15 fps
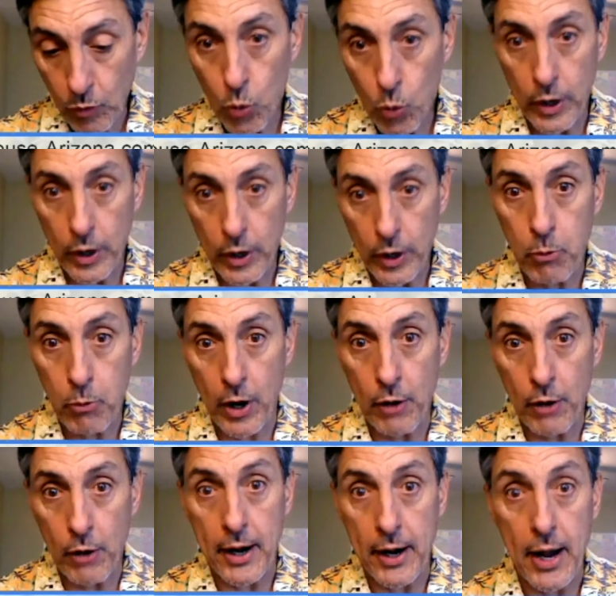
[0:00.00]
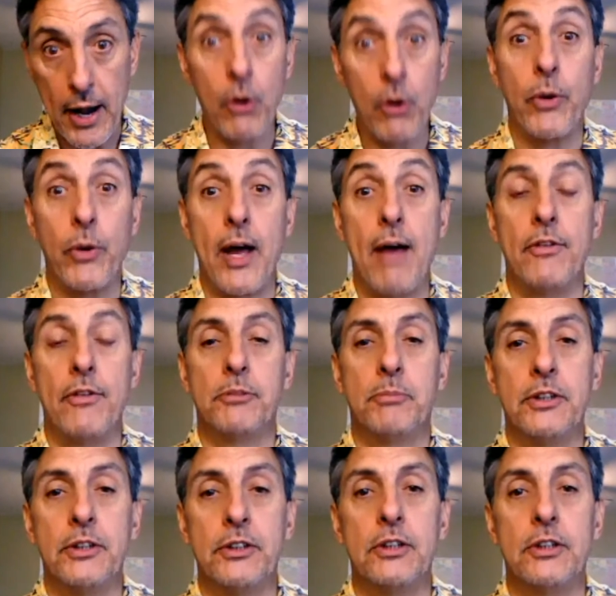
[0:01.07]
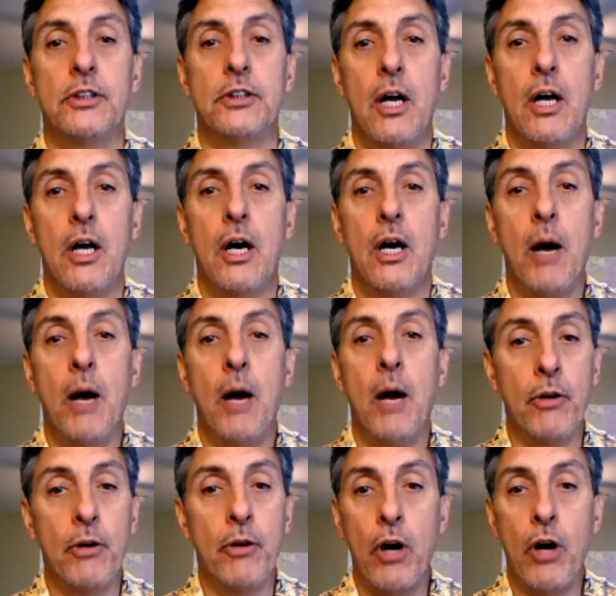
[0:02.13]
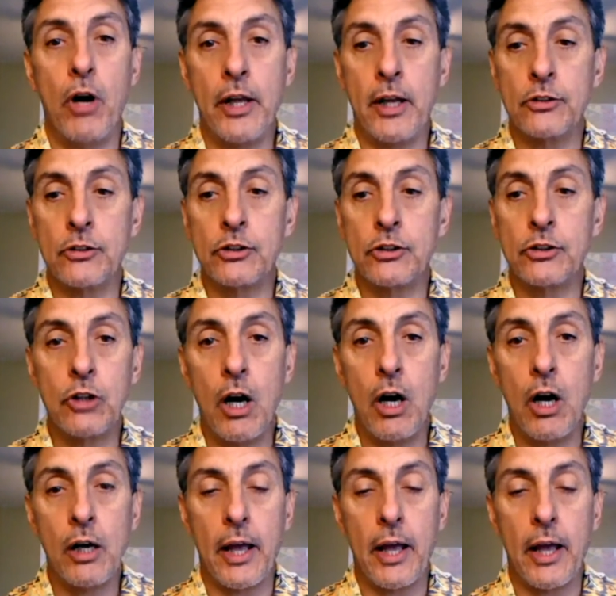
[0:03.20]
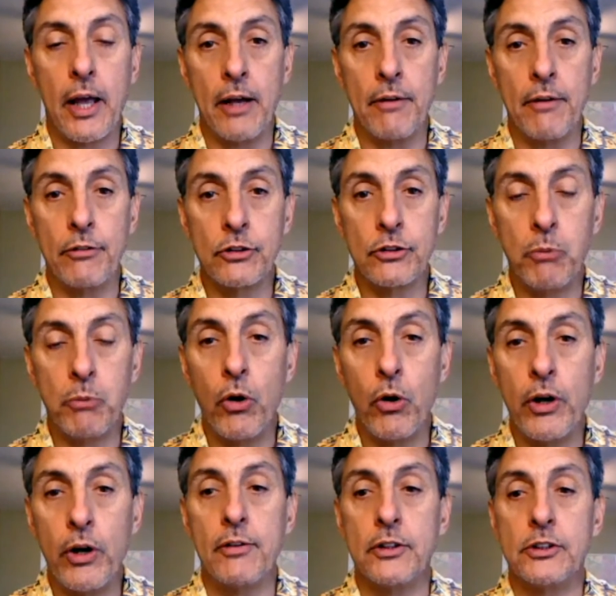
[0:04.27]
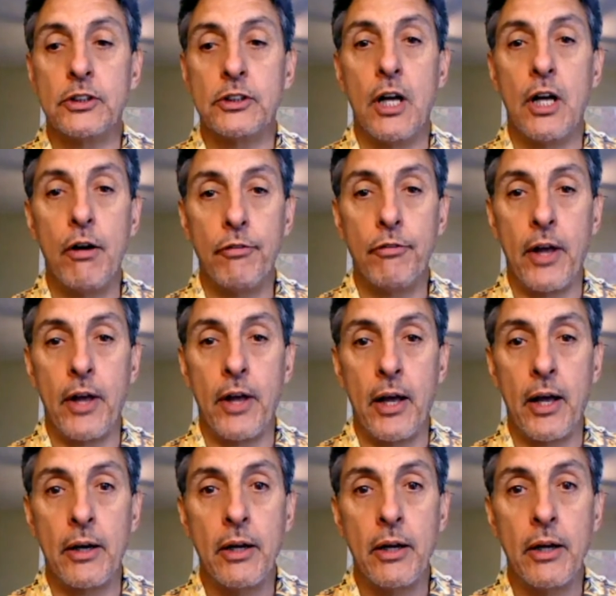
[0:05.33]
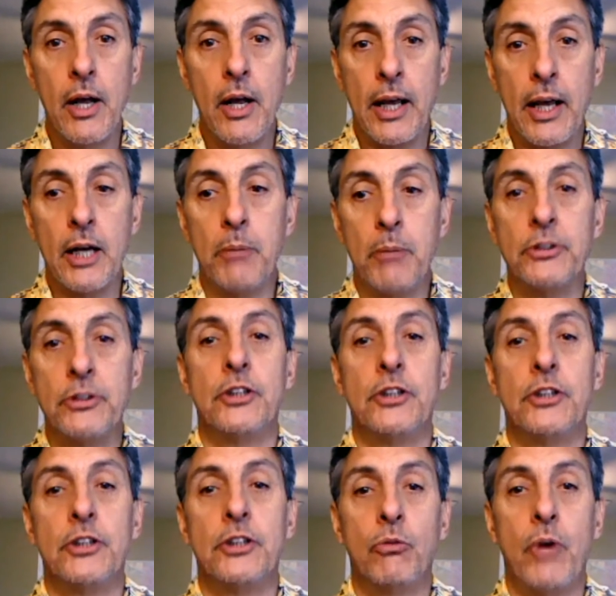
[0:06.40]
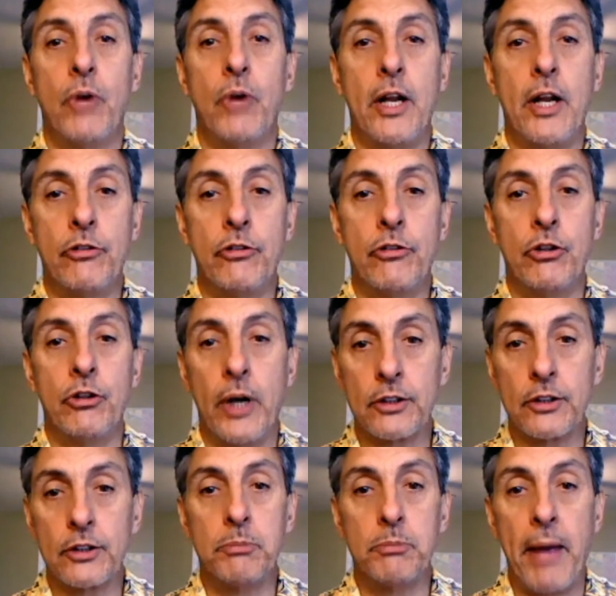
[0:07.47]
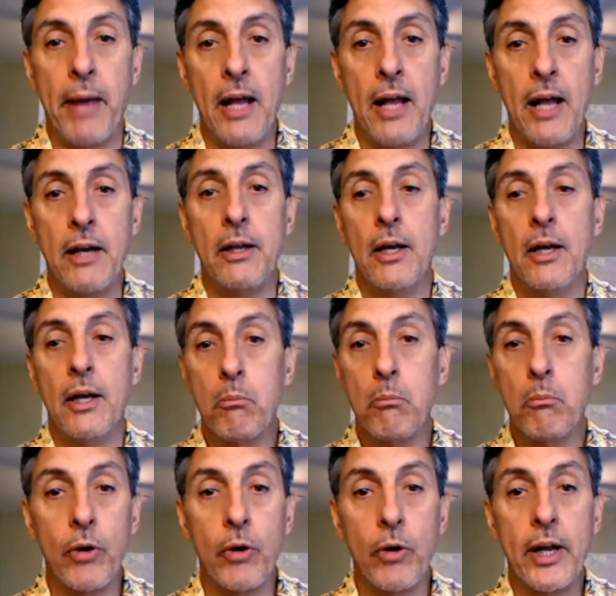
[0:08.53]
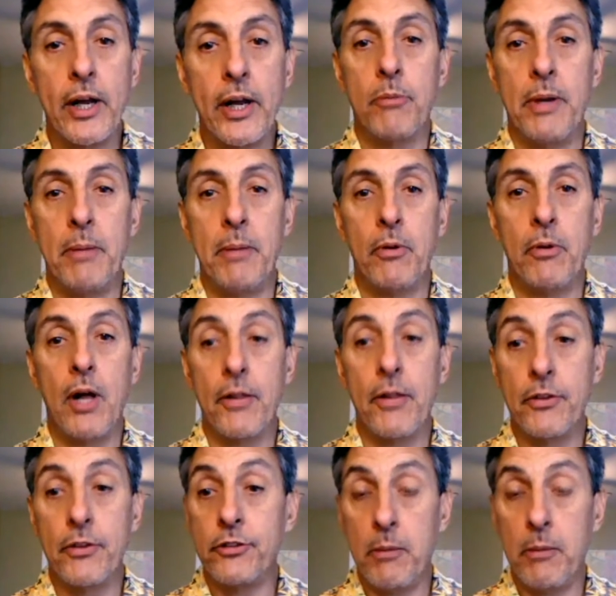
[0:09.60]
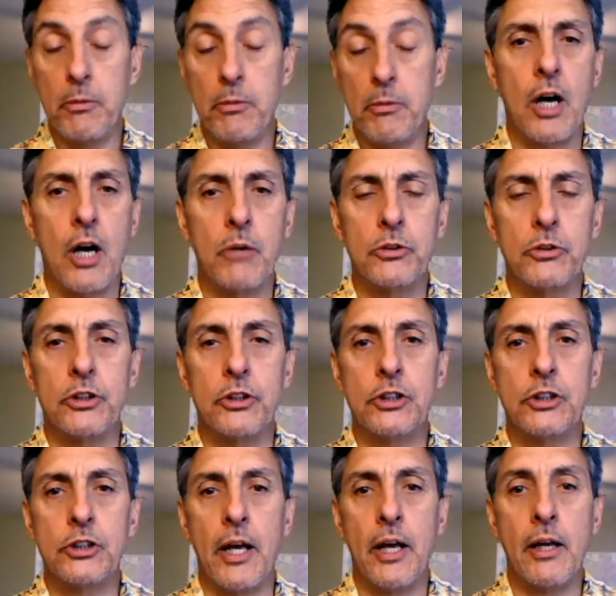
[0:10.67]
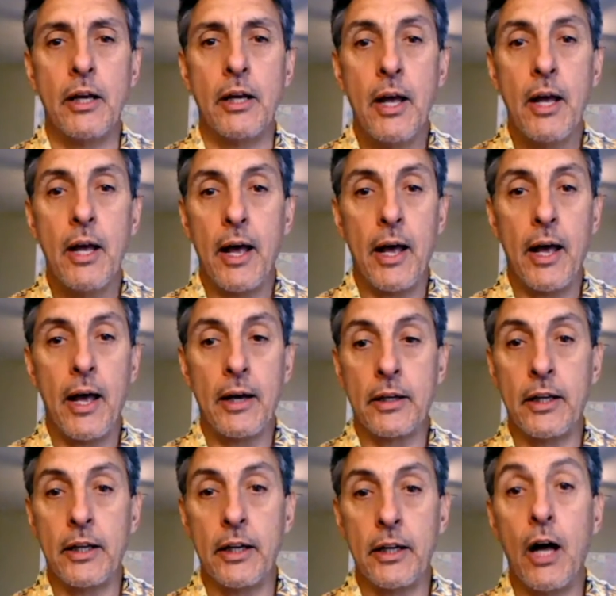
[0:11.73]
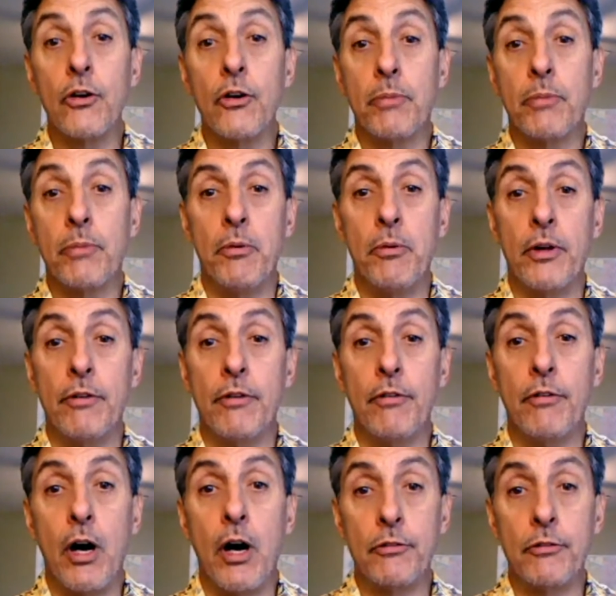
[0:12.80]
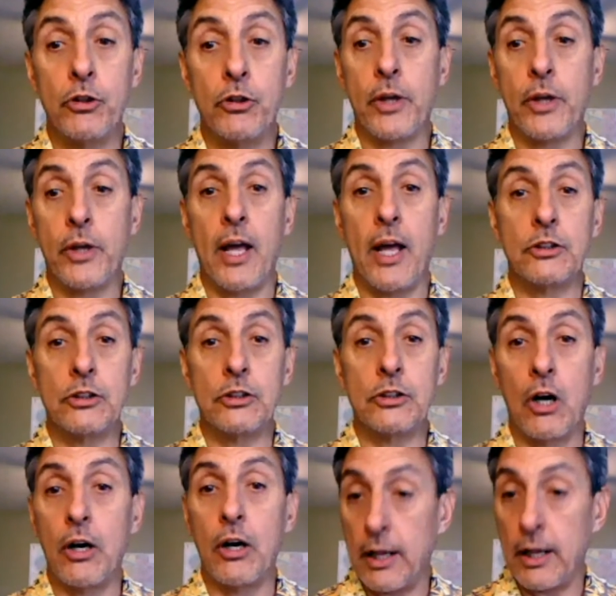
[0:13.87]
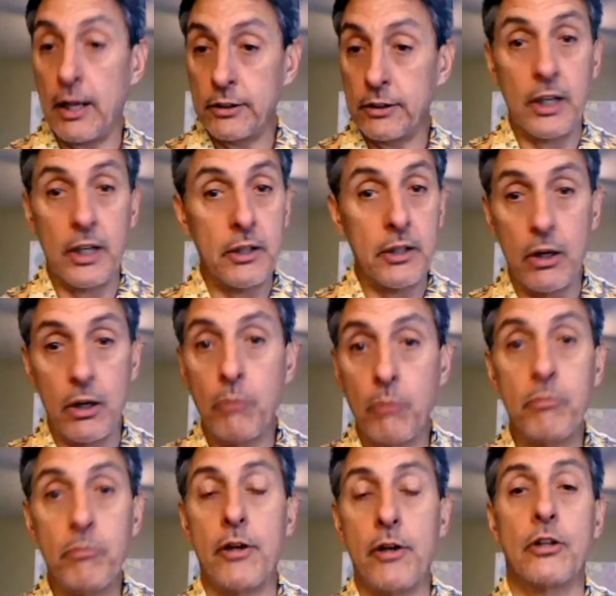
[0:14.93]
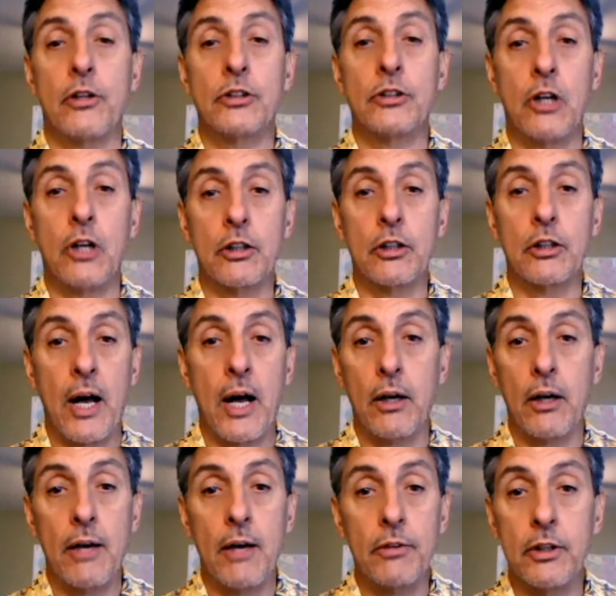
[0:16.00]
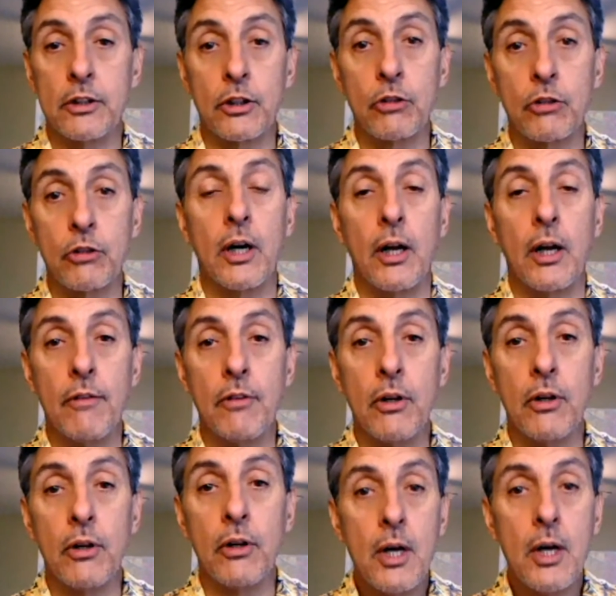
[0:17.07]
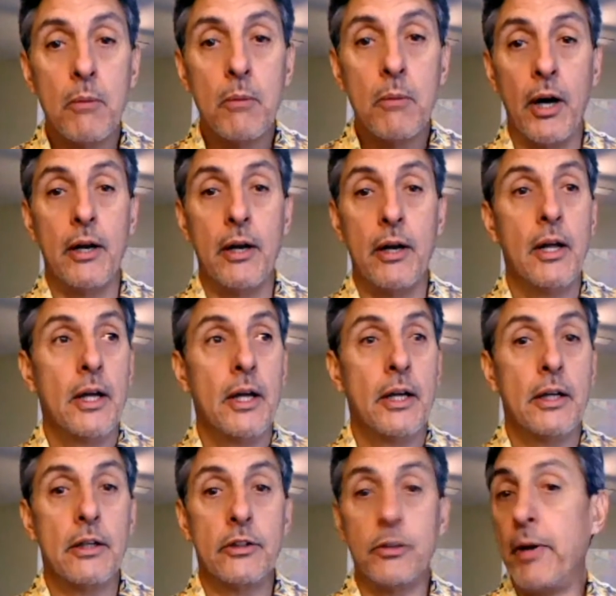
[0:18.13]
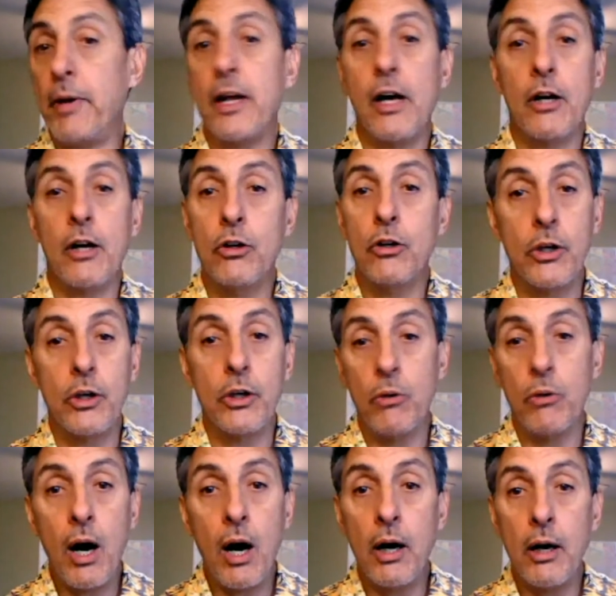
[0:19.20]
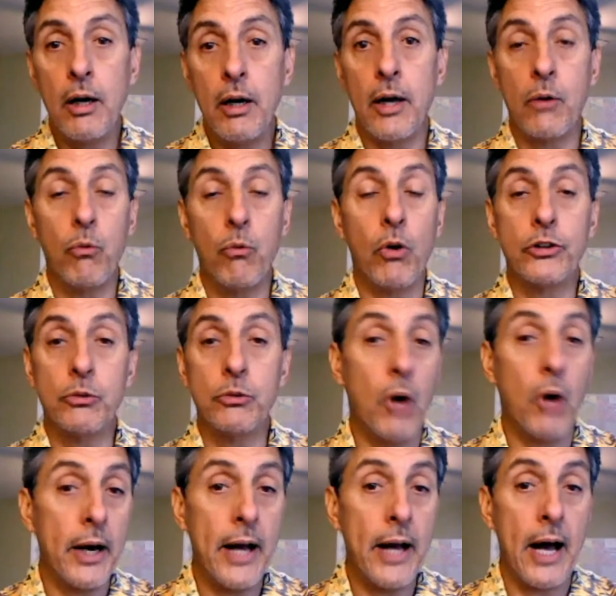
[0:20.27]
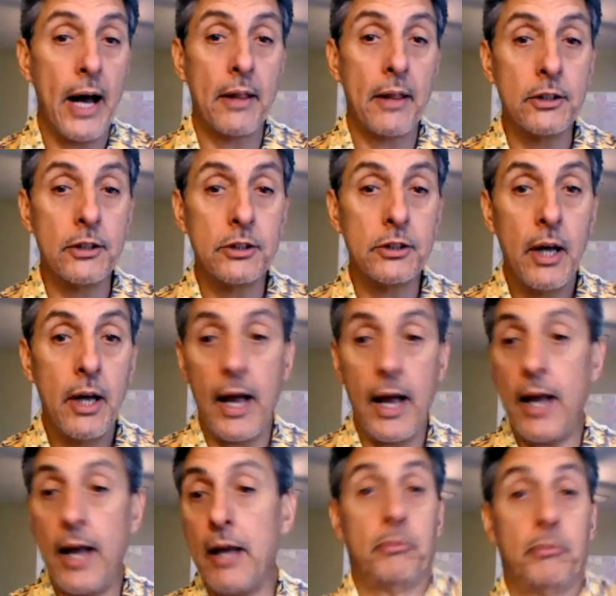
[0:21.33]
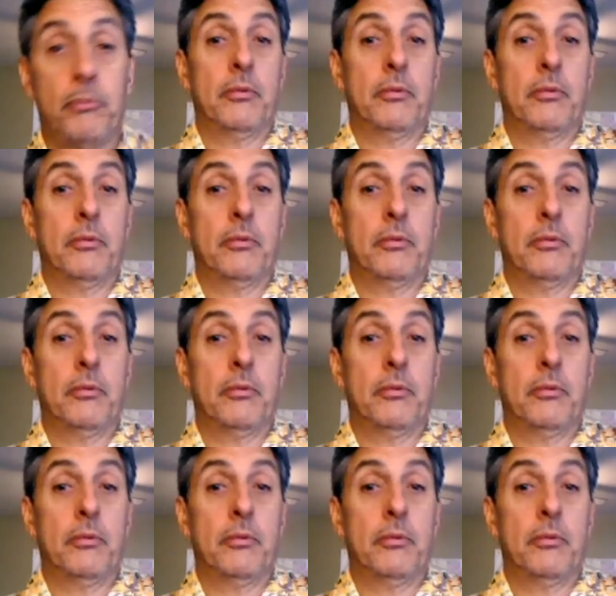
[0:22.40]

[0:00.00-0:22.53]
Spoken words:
we're at a point right now where we have this business up and running and strong and supporting of itself and in a position ready to expand, bring other people on the team, as John was just saying, and get other people involved who can start, as he said, yeah, you're going to start at the ground level, at the grunt level, but depending on who you are and what you want out of this, hey,